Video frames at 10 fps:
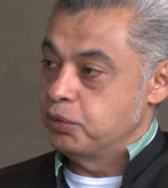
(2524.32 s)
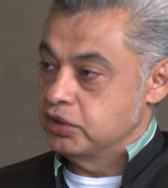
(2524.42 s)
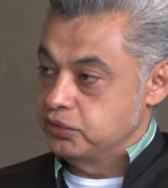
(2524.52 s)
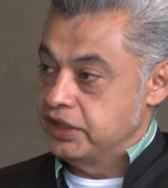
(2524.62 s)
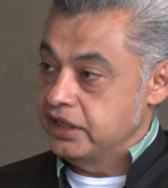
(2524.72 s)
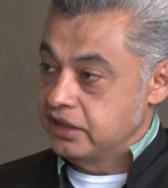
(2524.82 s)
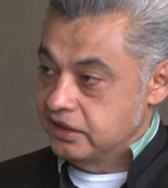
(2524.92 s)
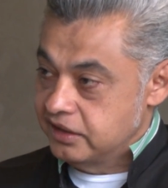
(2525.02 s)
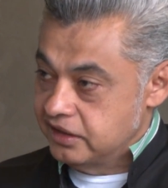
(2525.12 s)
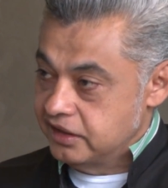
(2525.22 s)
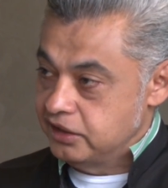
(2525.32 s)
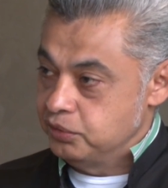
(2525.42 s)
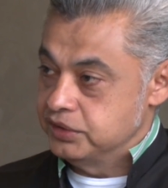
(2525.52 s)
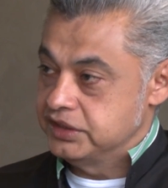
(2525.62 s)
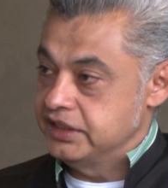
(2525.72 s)
report today,
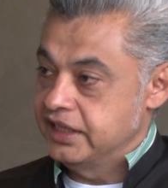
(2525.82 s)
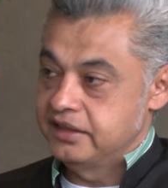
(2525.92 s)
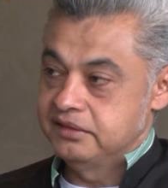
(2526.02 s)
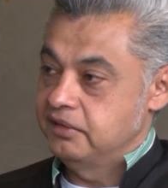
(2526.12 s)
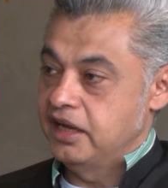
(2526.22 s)
you will see that